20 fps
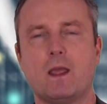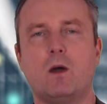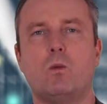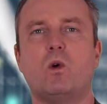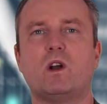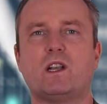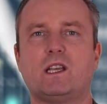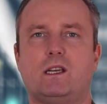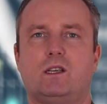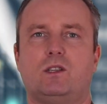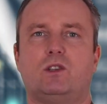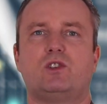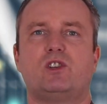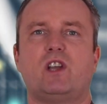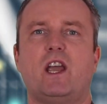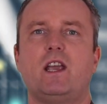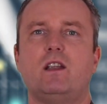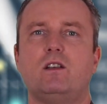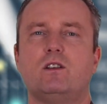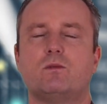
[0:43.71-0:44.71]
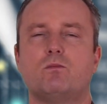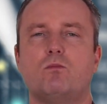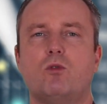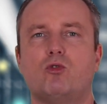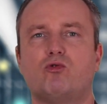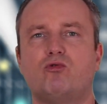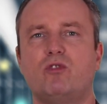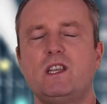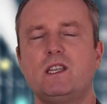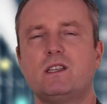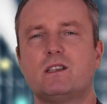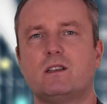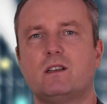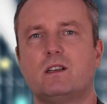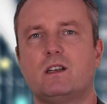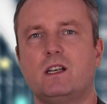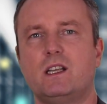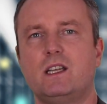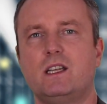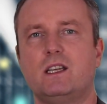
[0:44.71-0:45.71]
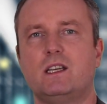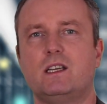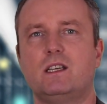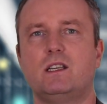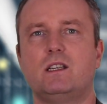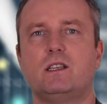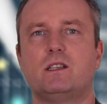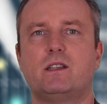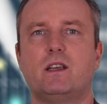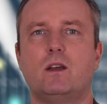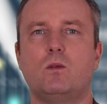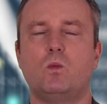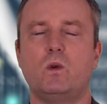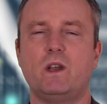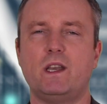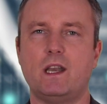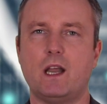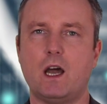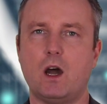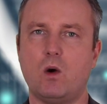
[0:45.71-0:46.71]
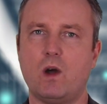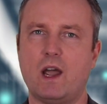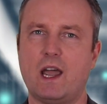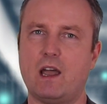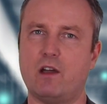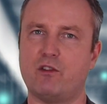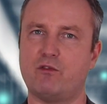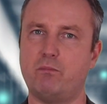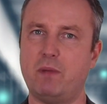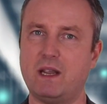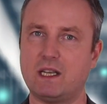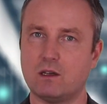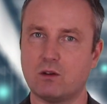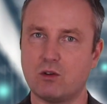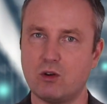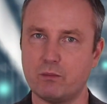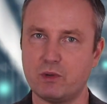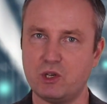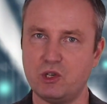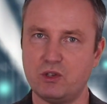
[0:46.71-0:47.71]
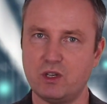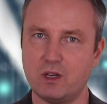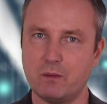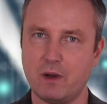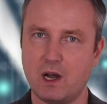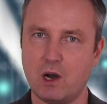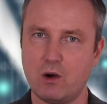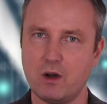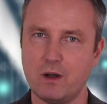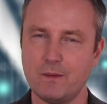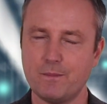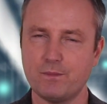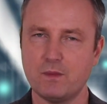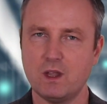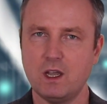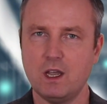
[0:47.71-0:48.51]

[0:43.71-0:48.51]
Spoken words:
What has changed more recently is that we now have better computing power,